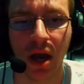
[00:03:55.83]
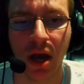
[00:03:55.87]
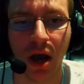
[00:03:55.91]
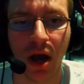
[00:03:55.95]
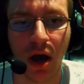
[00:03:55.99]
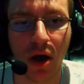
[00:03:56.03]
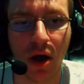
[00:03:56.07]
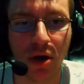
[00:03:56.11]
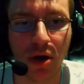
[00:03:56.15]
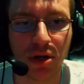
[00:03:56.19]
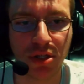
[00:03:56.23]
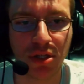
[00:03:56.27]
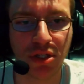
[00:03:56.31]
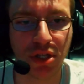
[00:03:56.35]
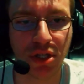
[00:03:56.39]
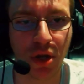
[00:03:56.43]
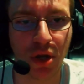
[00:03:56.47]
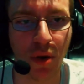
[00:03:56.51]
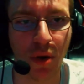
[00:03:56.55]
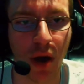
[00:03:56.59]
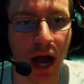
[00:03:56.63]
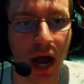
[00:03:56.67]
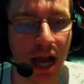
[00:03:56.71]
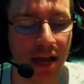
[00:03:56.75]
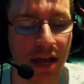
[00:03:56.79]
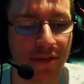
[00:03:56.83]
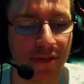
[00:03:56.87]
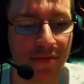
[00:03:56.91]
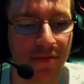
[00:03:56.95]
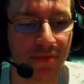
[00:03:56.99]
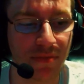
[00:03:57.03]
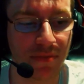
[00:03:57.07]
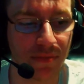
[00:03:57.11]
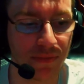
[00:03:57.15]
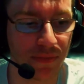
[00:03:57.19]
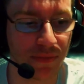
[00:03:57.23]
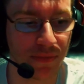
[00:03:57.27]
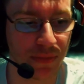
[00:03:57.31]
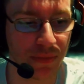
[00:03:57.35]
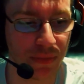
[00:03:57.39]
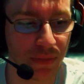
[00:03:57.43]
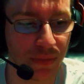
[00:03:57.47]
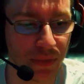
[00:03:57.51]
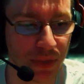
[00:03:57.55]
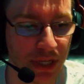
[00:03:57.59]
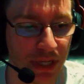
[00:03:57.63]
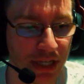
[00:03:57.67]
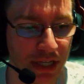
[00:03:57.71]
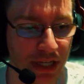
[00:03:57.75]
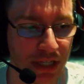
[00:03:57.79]
Also, I've
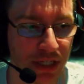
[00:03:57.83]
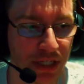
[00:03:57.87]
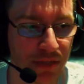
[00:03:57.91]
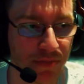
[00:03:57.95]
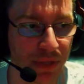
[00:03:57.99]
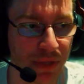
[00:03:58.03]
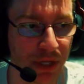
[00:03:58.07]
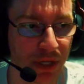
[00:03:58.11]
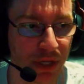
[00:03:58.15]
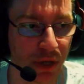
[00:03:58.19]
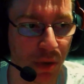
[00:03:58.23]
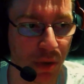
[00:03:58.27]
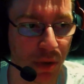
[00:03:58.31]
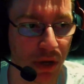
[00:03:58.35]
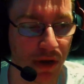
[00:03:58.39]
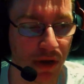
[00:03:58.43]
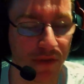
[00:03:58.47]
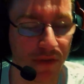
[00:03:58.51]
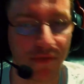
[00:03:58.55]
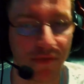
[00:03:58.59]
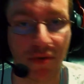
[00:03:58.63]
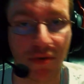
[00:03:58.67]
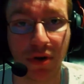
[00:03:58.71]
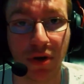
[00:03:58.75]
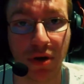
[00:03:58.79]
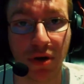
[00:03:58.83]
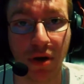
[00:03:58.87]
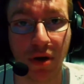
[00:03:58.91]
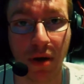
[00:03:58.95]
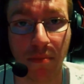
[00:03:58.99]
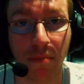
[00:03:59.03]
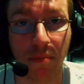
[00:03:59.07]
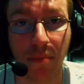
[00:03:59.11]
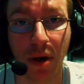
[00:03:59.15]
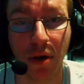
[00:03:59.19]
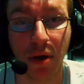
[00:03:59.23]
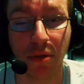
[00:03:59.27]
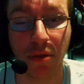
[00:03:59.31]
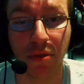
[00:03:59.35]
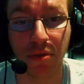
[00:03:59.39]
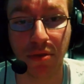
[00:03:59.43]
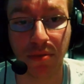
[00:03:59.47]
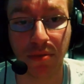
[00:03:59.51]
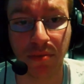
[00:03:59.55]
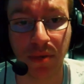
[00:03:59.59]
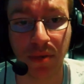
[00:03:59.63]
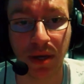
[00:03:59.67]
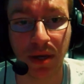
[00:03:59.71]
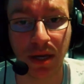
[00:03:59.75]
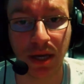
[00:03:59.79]
this has been going on for a month
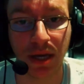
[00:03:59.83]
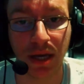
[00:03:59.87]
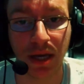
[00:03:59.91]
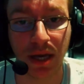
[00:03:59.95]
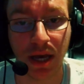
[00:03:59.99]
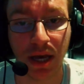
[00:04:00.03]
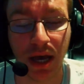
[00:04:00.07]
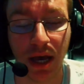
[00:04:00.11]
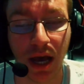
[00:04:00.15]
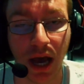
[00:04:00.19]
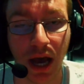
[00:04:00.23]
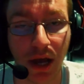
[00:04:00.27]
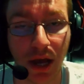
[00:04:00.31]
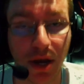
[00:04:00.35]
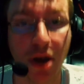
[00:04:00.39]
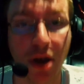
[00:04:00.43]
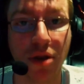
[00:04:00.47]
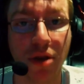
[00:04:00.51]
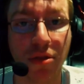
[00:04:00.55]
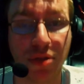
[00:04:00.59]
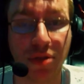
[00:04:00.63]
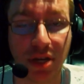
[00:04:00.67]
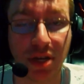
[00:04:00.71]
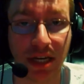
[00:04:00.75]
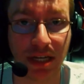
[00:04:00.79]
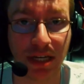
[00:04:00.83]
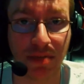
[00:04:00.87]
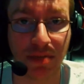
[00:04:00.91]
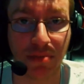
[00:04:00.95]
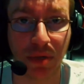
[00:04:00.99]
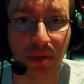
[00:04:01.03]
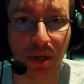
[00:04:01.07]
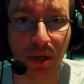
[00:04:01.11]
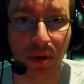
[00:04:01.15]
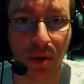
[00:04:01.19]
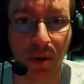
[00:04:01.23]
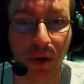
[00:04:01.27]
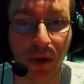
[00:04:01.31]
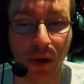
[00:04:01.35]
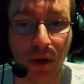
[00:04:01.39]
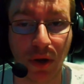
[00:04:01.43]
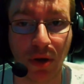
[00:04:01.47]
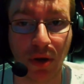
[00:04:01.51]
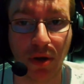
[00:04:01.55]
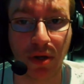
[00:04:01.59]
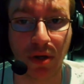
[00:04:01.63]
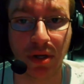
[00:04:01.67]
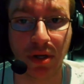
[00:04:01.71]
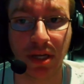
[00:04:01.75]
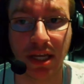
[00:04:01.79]
Another thing that's been going
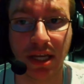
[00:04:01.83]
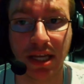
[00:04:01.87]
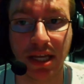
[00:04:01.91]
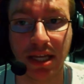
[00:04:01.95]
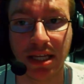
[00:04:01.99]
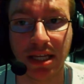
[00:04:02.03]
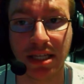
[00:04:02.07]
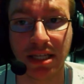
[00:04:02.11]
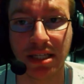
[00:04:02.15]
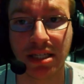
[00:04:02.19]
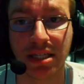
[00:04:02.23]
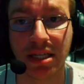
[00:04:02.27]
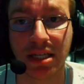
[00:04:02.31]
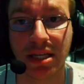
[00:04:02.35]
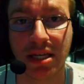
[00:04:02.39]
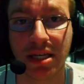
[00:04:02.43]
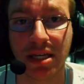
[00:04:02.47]
on is